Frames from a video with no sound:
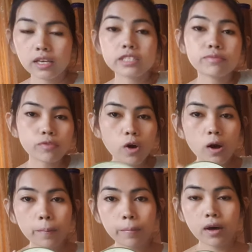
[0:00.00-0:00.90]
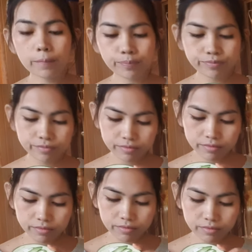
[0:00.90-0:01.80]
it's from um,
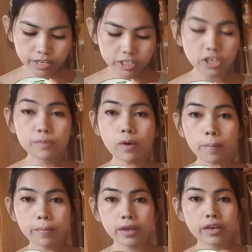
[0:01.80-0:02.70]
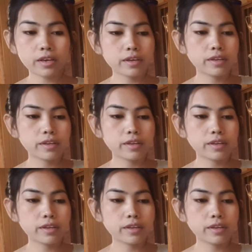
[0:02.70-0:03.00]
Nature Republic.